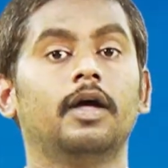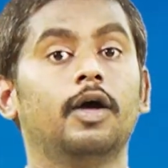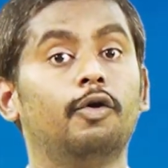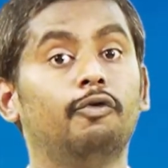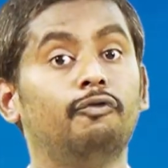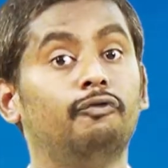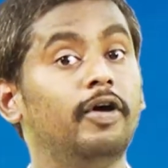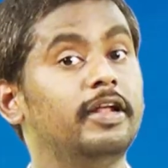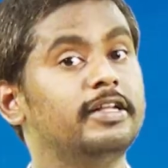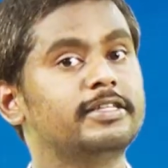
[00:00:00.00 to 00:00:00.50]

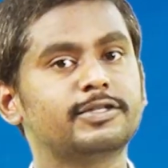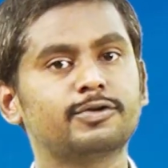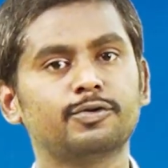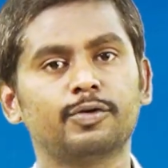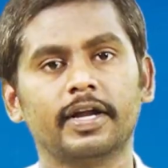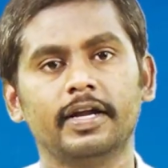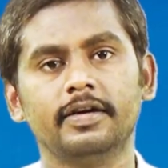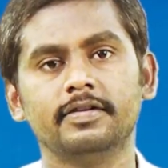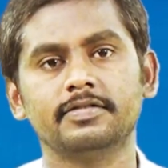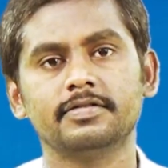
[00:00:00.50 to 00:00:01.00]
Well
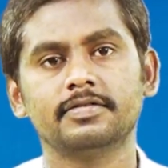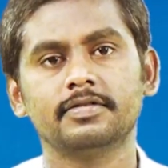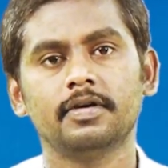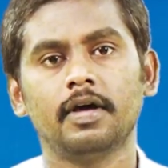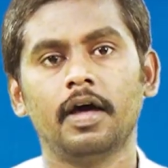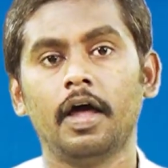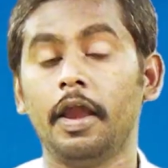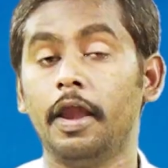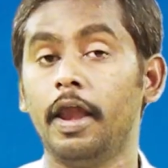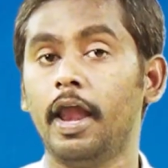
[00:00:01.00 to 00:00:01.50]
students,
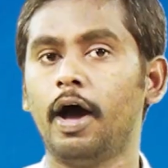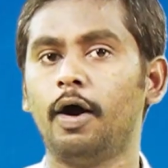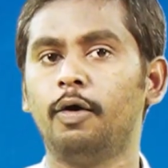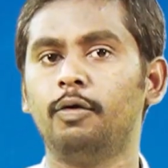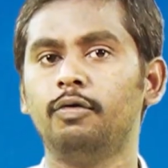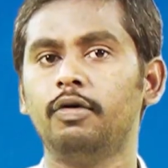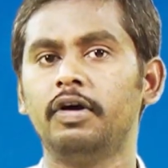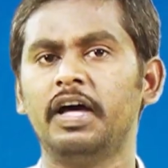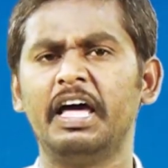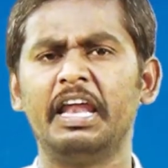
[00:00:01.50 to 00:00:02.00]

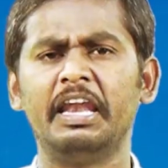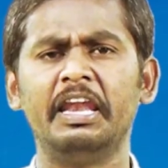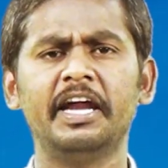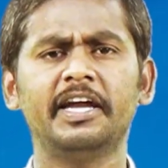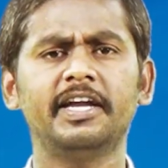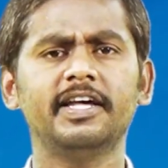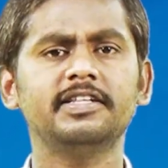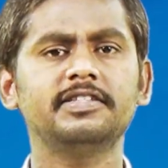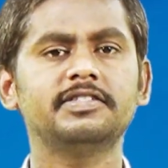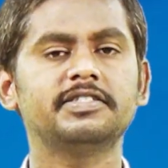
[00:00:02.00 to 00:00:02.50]
now let
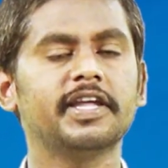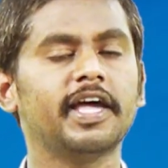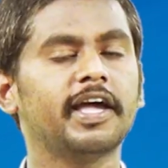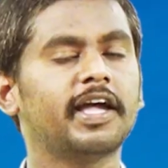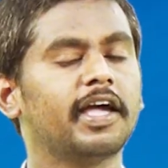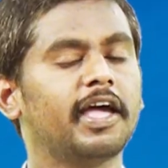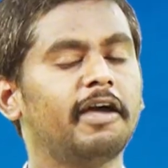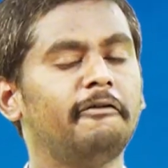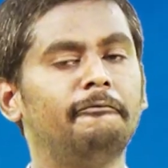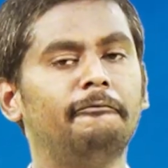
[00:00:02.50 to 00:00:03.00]
us take
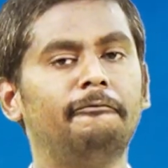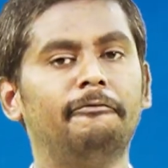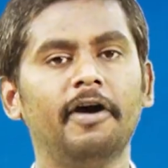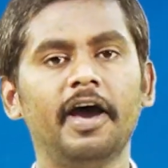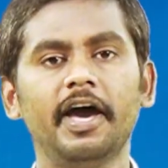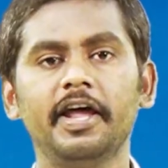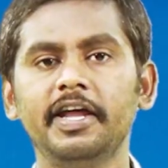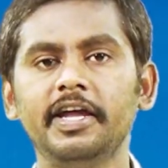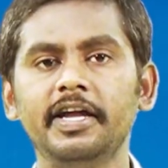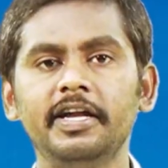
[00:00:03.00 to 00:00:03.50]
a
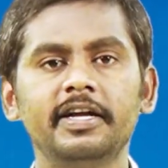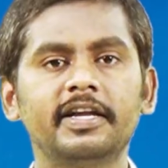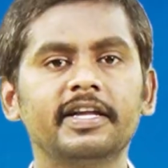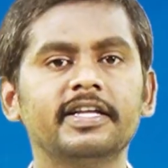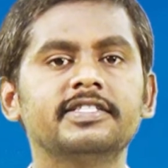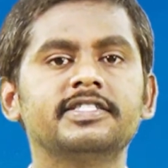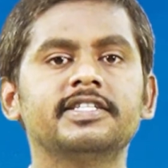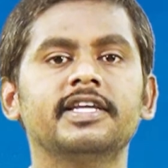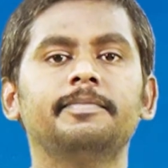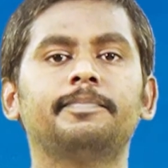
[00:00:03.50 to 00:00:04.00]
very
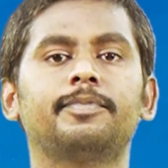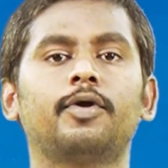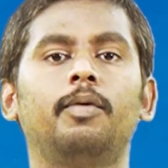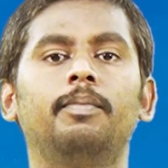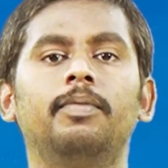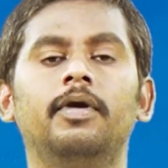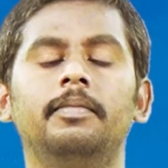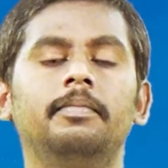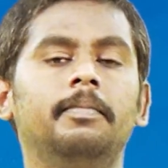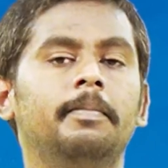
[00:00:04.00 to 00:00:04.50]
interesting
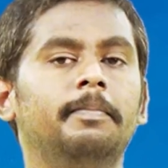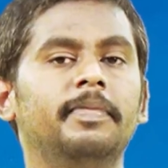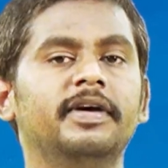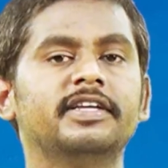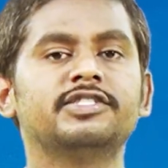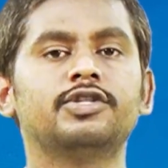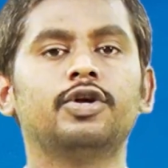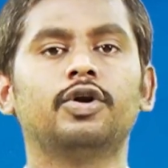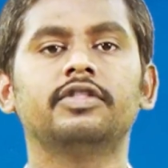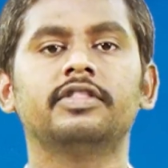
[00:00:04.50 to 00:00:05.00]
problem based
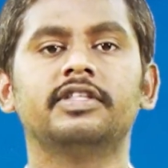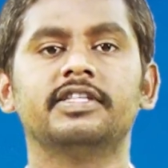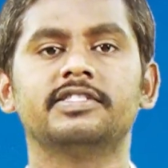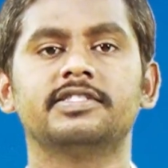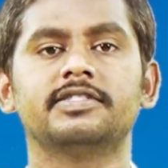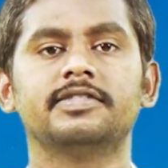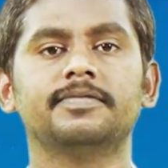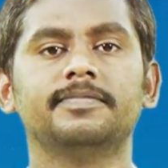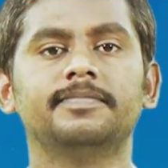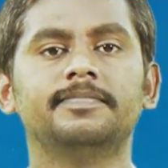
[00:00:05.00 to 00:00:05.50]
on this.